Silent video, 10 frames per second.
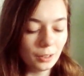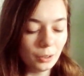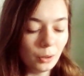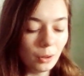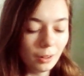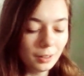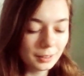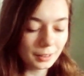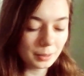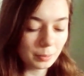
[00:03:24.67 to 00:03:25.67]
Lore,
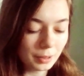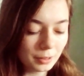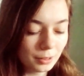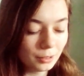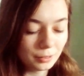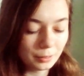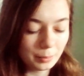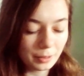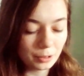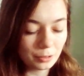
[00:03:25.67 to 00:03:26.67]
I suppose, lore
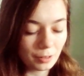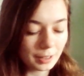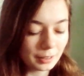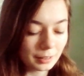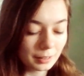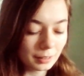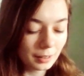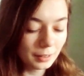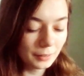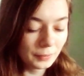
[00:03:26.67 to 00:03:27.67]
about the dragons,
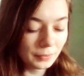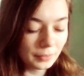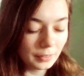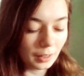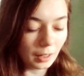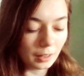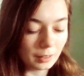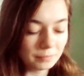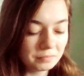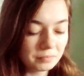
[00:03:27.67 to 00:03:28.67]

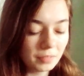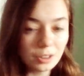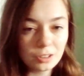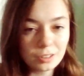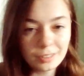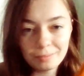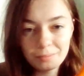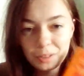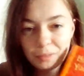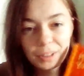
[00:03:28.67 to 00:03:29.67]
and they're just
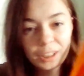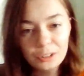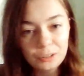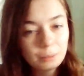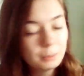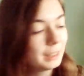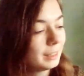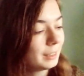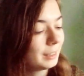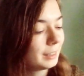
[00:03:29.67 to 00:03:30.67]
an
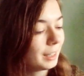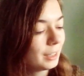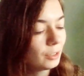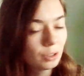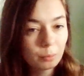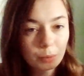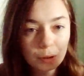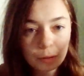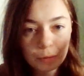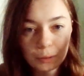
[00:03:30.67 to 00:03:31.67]
extremely engaging
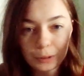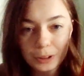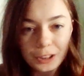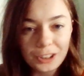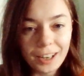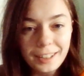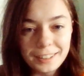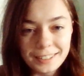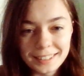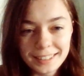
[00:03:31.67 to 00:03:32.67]
book for a
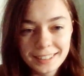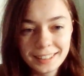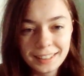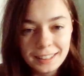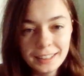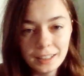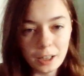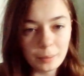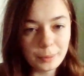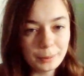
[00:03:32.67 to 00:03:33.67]
child.
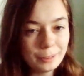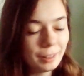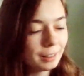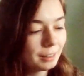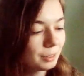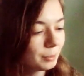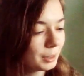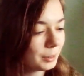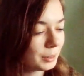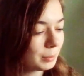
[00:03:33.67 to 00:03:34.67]
I probably read this
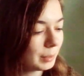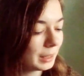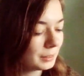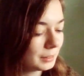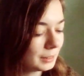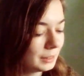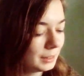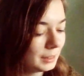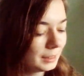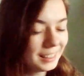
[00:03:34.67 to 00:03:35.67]
when I was about
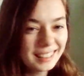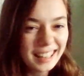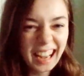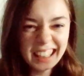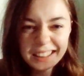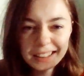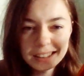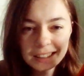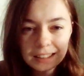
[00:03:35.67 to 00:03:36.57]
8,